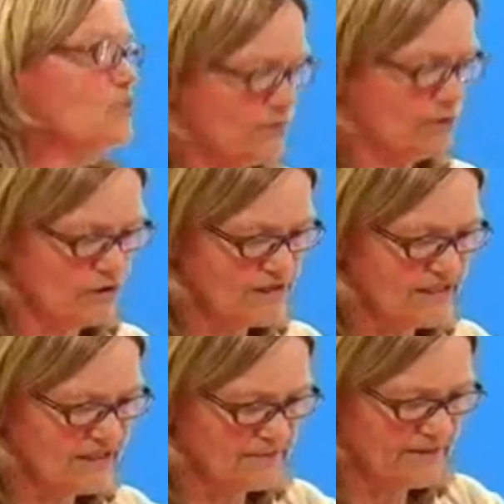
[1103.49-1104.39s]
We were
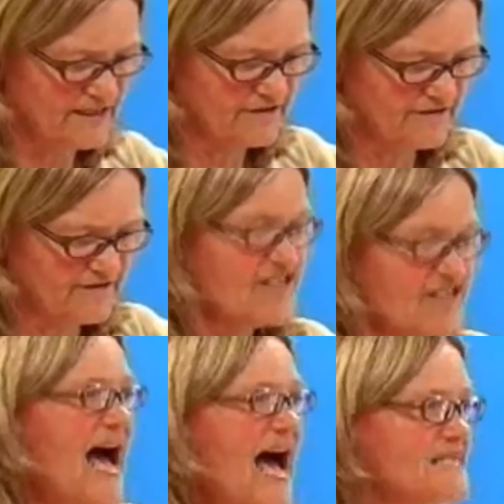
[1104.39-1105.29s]
losing competitiveness
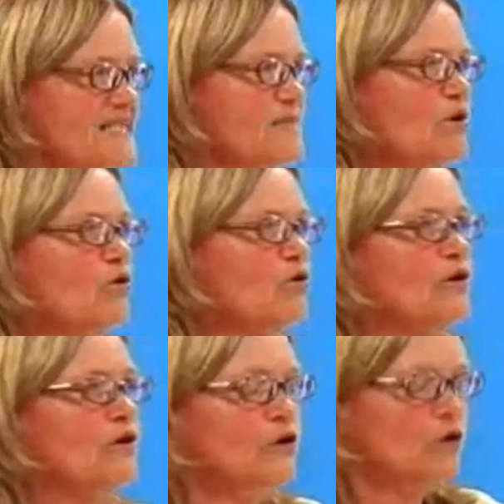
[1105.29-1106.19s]
as a small,